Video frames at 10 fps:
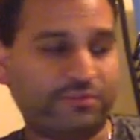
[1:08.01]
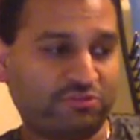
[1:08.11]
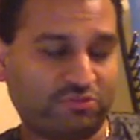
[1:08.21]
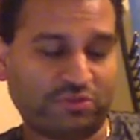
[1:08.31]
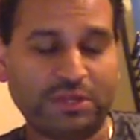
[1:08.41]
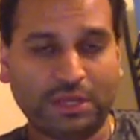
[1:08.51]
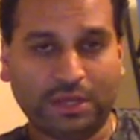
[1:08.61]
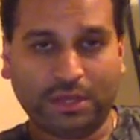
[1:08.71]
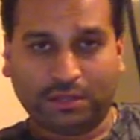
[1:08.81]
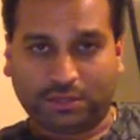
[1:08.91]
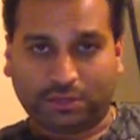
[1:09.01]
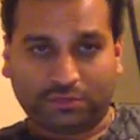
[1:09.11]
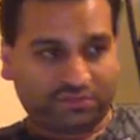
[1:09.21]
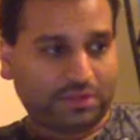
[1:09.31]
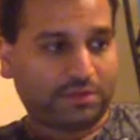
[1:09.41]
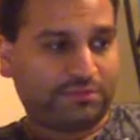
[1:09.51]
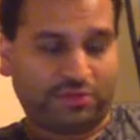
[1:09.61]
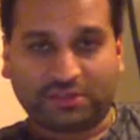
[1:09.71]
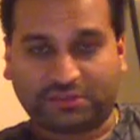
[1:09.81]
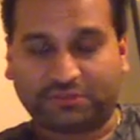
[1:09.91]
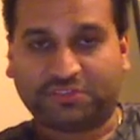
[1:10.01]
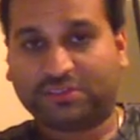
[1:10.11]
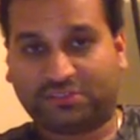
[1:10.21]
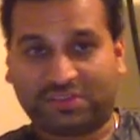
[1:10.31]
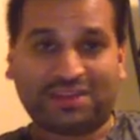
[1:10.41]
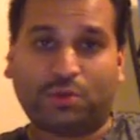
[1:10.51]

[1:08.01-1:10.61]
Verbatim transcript: I've actually, you know, said, if you guys haven't seen this guy,